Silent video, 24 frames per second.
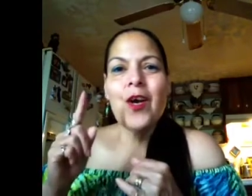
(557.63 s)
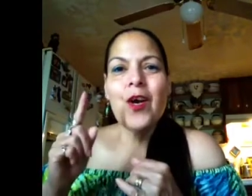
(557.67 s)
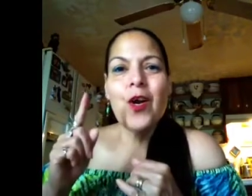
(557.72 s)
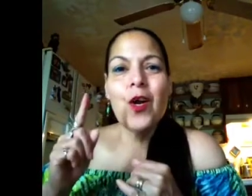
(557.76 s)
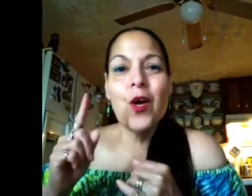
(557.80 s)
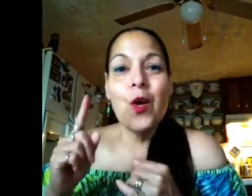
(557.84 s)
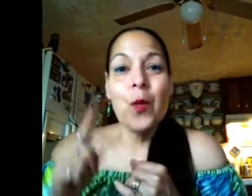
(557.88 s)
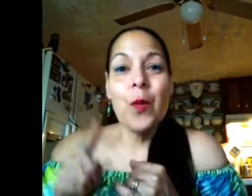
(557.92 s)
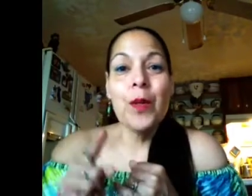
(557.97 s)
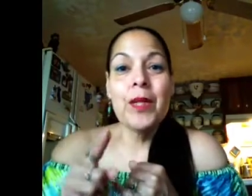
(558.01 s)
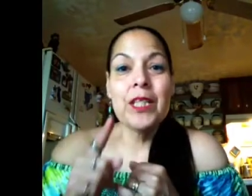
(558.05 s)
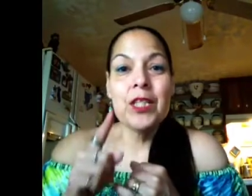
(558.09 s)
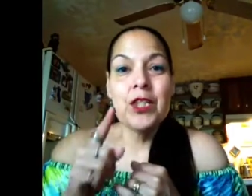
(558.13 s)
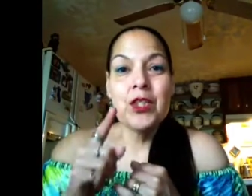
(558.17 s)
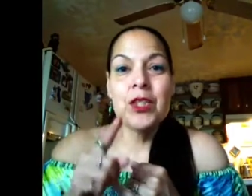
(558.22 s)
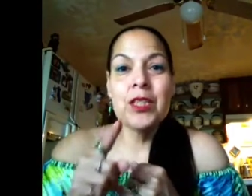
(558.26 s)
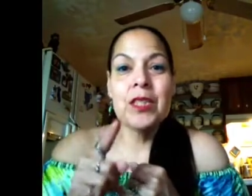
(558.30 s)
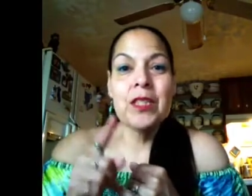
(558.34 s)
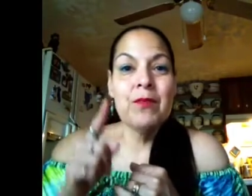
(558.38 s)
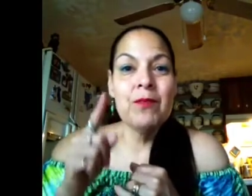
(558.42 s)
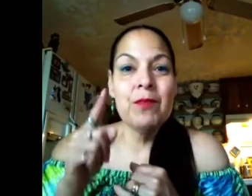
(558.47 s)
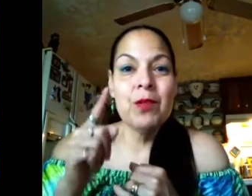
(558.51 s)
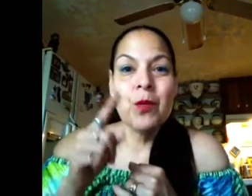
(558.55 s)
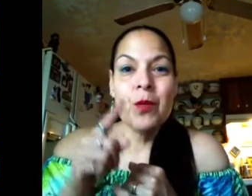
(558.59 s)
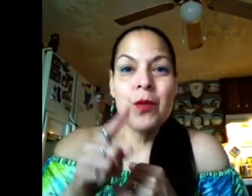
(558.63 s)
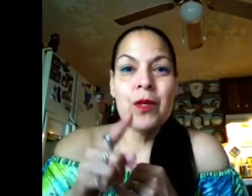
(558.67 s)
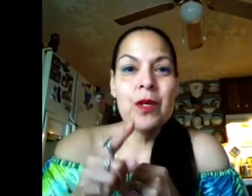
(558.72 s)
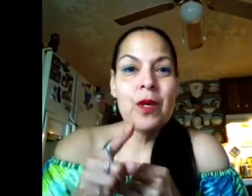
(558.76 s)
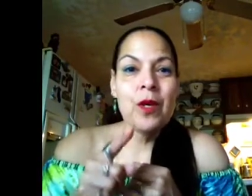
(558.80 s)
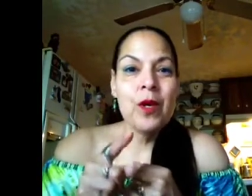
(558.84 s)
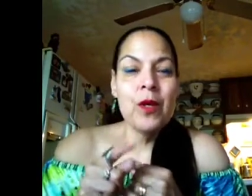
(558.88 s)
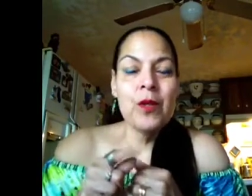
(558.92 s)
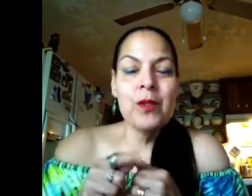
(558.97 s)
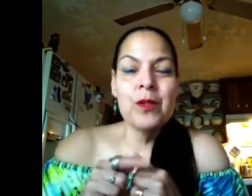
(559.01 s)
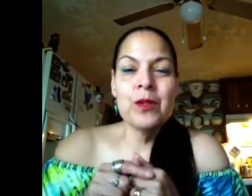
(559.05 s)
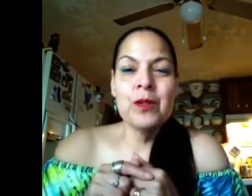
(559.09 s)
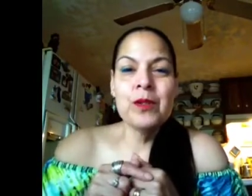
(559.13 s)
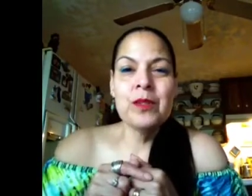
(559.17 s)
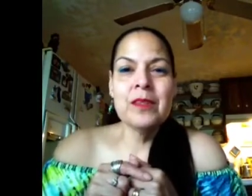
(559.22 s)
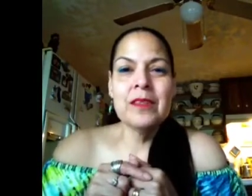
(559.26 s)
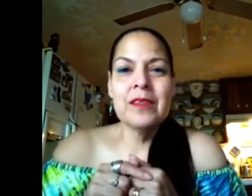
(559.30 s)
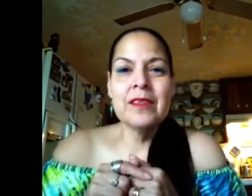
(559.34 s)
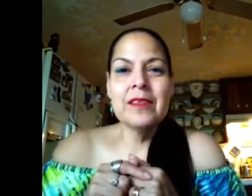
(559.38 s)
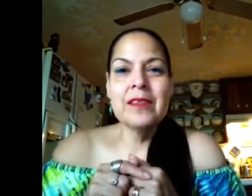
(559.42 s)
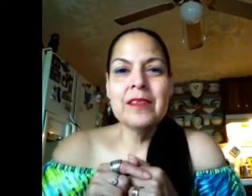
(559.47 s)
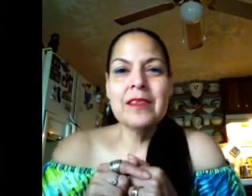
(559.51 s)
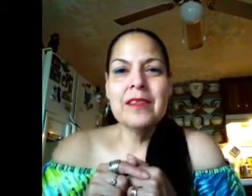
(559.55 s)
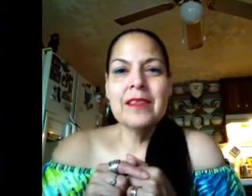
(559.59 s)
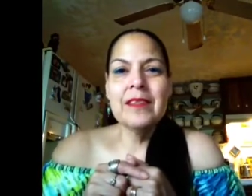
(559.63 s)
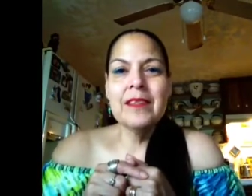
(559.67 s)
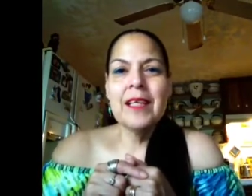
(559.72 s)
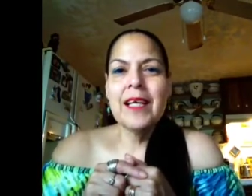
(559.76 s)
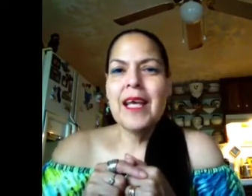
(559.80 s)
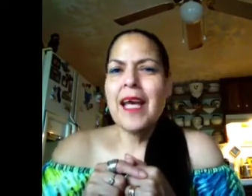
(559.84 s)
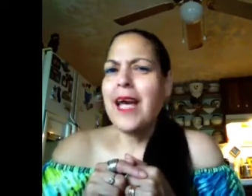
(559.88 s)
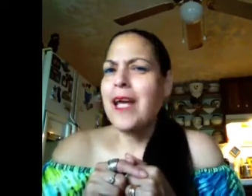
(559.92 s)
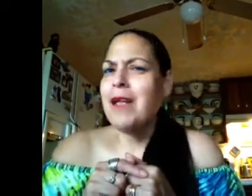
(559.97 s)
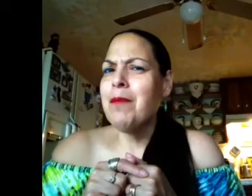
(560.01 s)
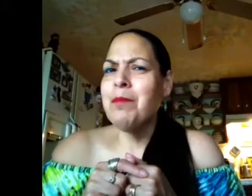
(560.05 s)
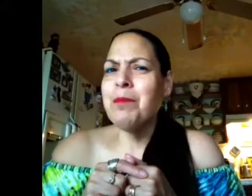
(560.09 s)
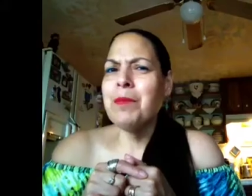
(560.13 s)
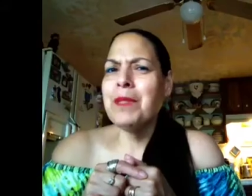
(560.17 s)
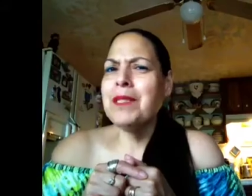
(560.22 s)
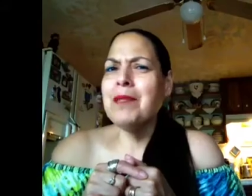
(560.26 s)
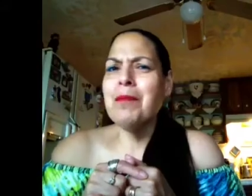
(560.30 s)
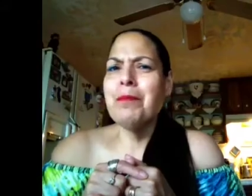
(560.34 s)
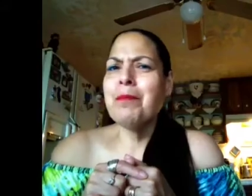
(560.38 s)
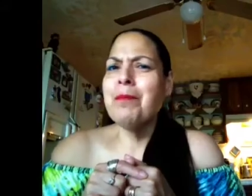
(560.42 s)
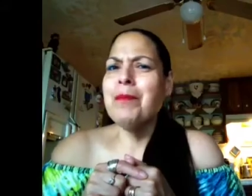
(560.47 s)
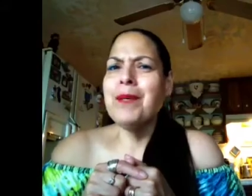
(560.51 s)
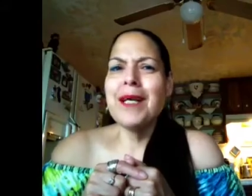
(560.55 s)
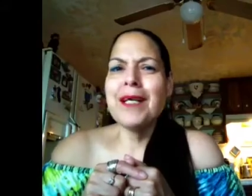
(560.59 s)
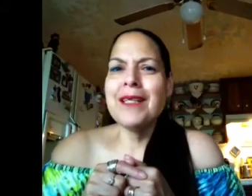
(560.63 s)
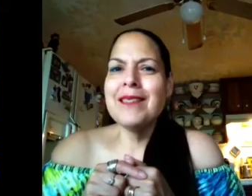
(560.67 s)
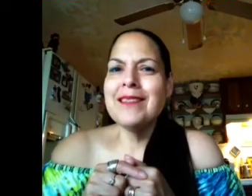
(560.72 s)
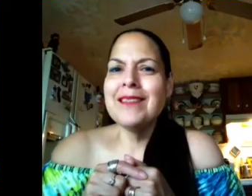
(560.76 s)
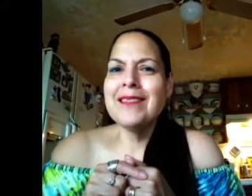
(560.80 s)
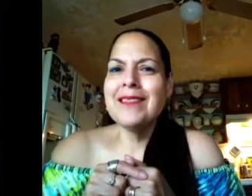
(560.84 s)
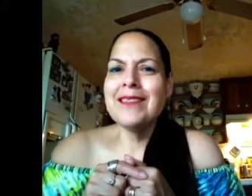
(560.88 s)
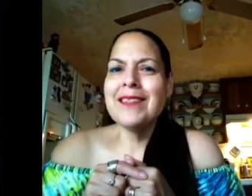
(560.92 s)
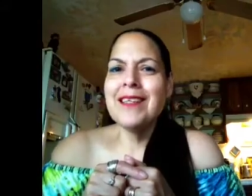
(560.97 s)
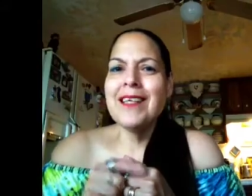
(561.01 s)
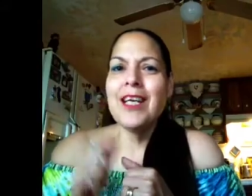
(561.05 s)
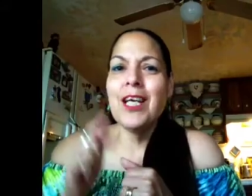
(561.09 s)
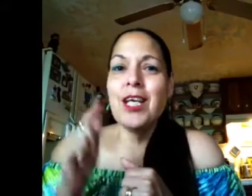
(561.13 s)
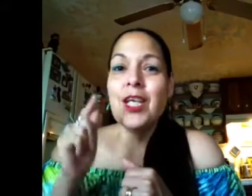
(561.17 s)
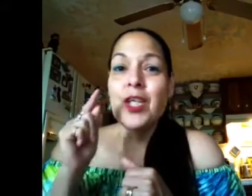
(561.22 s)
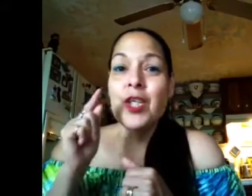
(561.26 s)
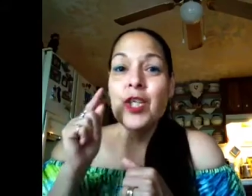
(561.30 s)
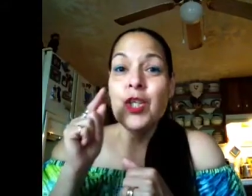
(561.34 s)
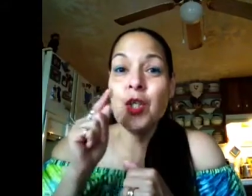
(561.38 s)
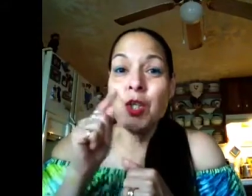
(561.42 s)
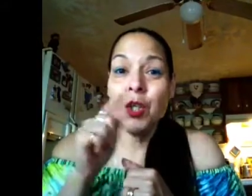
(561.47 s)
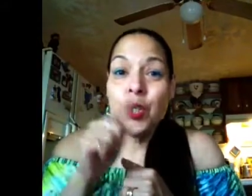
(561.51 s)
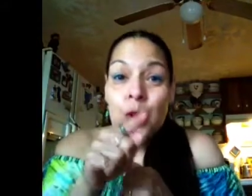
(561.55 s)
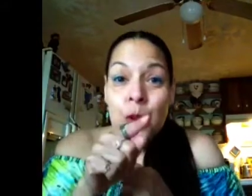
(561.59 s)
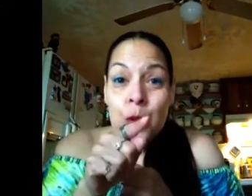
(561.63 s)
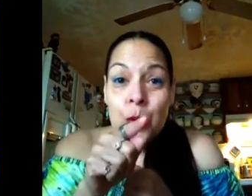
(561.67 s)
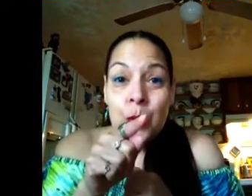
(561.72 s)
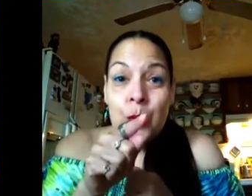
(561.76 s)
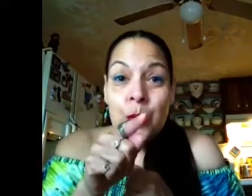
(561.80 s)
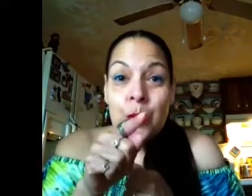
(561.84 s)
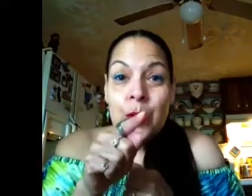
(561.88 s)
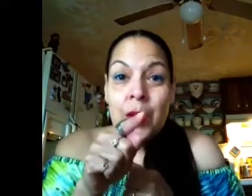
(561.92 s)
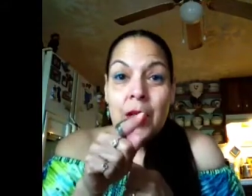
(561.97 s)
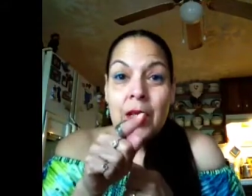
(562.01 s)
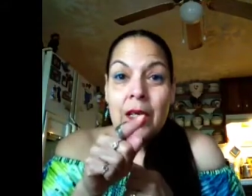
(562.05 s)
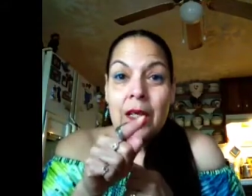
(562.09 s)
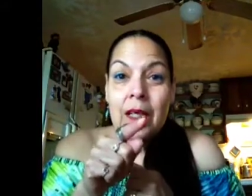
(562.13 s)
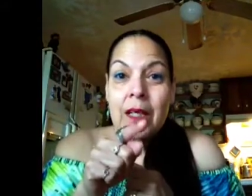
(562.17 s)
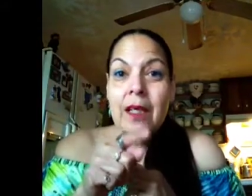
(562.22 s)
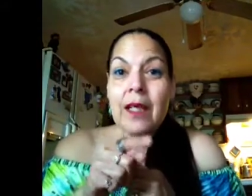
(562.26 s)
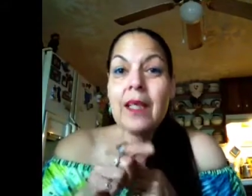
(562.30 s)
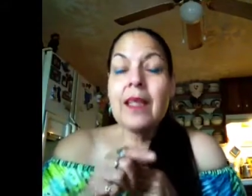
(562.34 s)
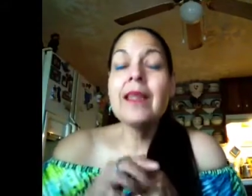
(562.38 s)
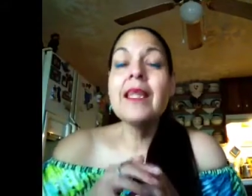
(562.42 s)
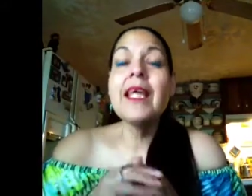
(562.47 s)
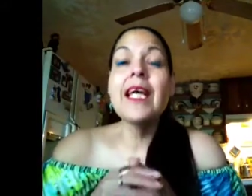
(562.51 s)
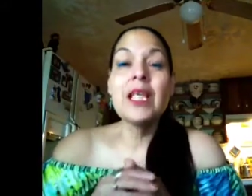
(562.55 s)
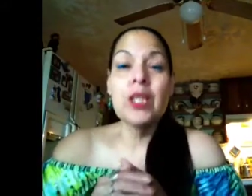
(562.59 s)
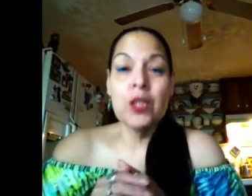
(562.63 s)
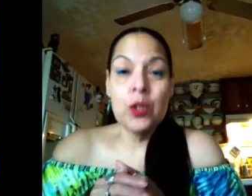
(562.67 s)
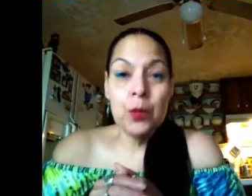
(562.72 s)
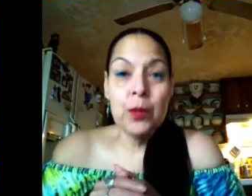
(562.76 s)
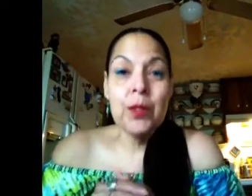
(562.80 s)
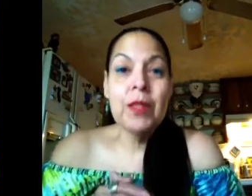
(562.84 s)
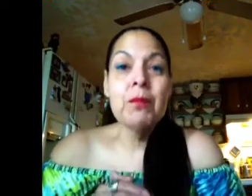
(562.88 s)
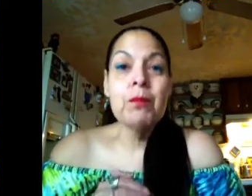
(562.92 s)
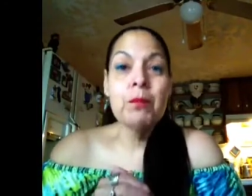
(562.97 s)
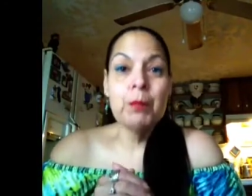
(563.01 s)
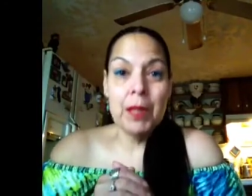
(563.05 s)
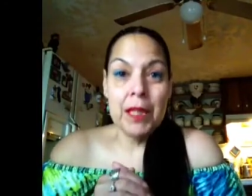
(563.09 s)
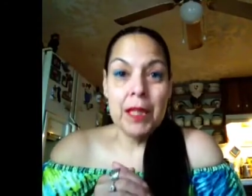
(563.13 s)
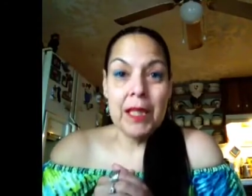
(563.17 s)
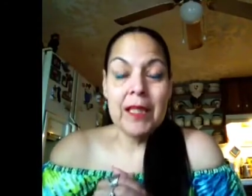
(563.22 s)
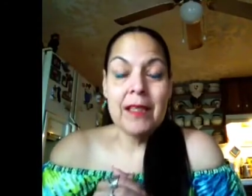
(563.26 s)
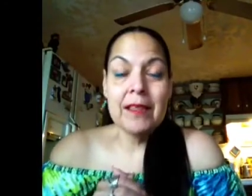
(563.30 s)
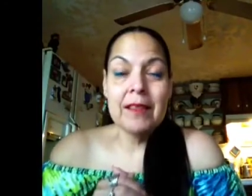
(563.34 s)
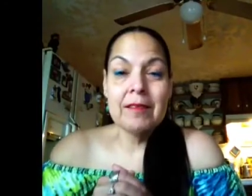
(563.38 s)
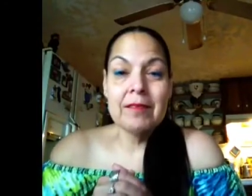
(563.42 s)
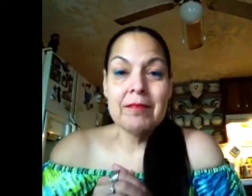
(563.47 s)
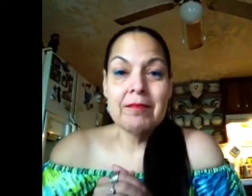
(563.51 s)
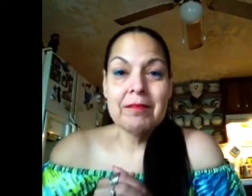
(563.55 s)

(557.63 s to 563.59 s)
Go and achieve your goals and be the best you that you can be